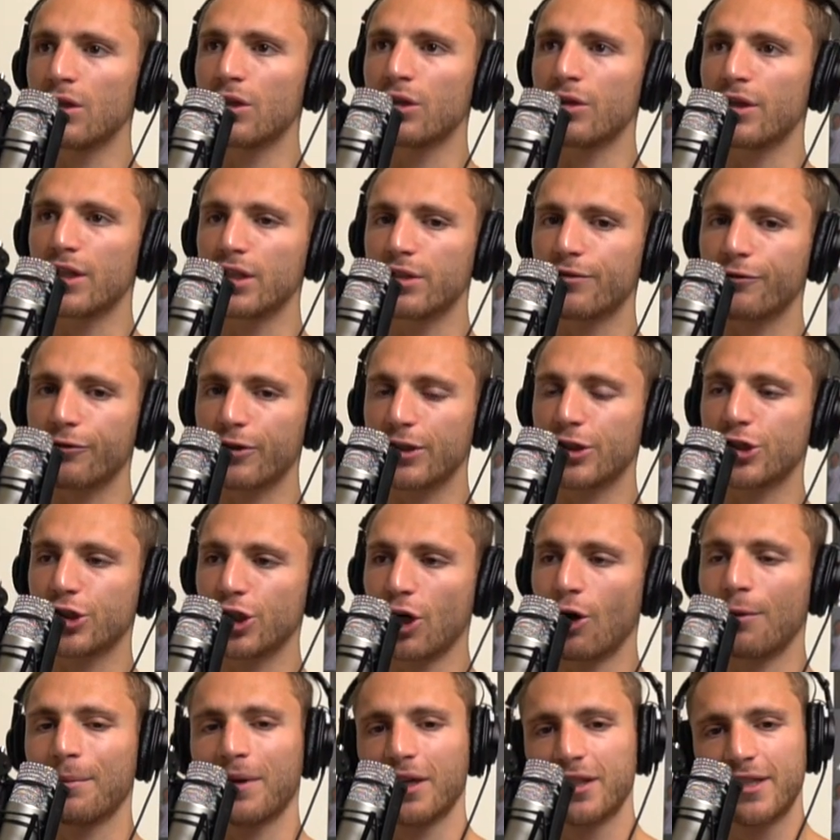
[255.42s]
this free
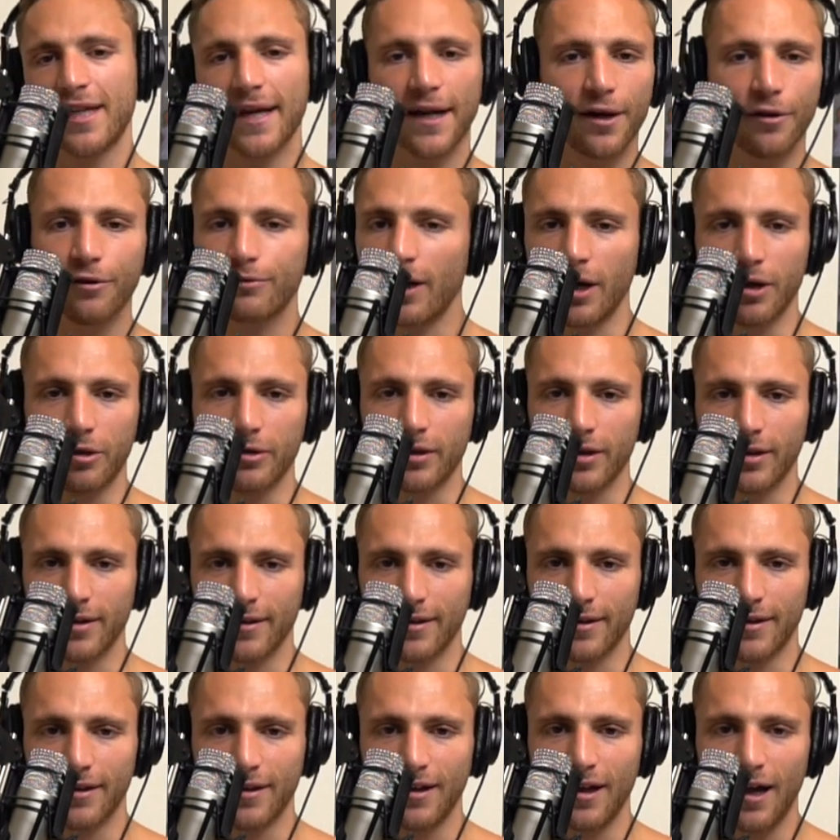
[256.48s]
show, I'm going to take on the road.
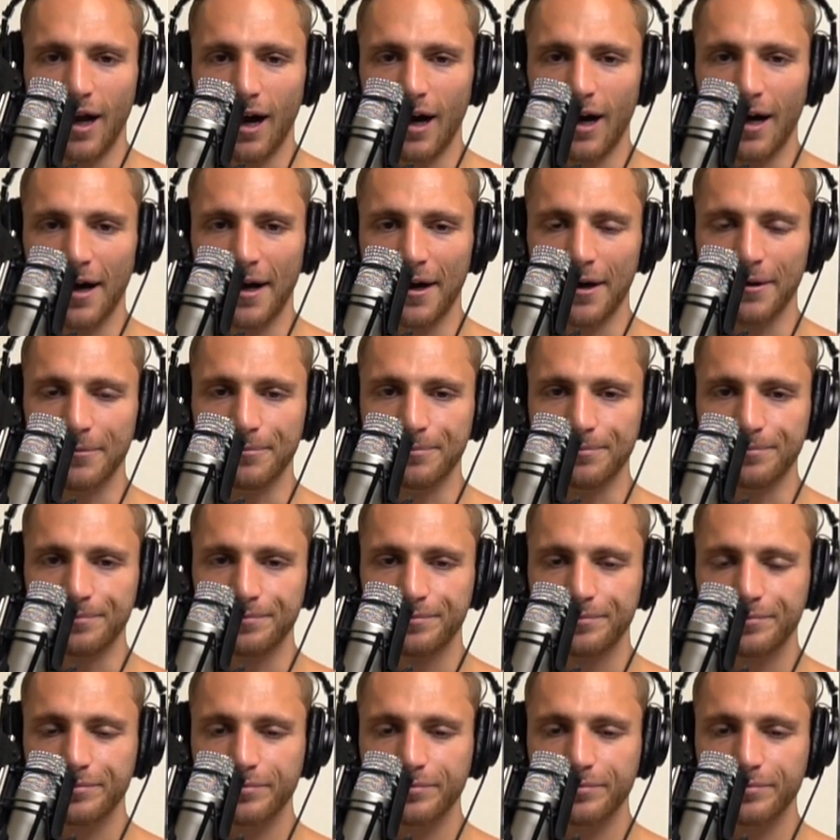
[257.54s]
Um,